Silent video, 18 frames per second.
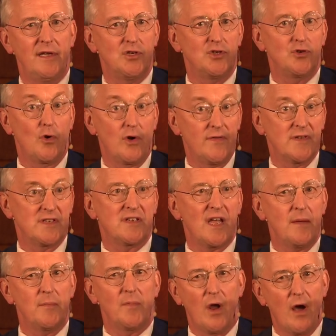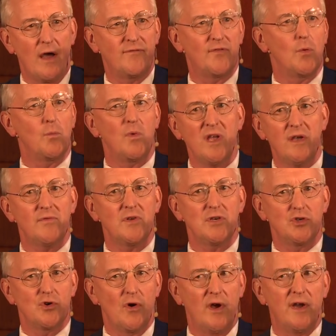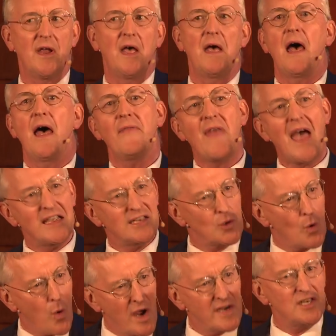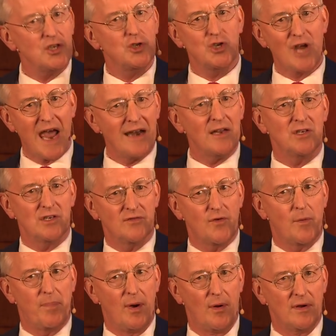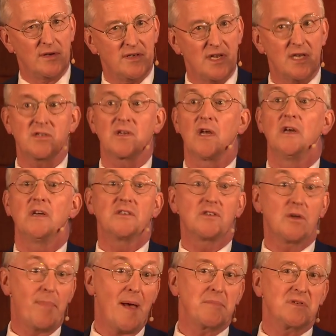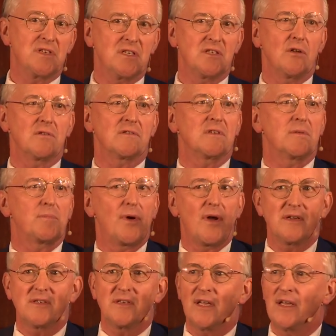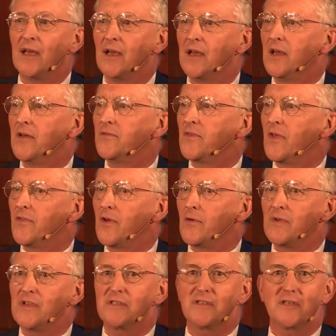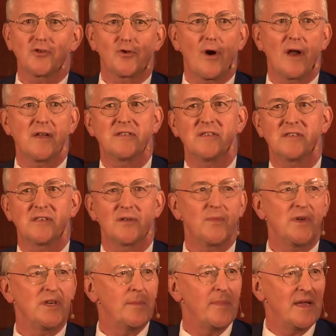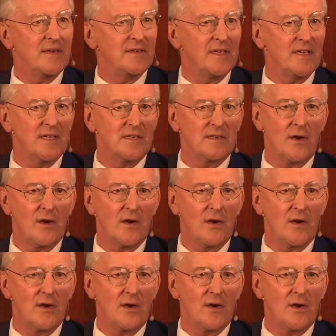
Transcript: enjoy the same life that we have enjoyed. And that is quite a challenge for politics. So perhaps it's not surprising that there is this crisis that we're debating here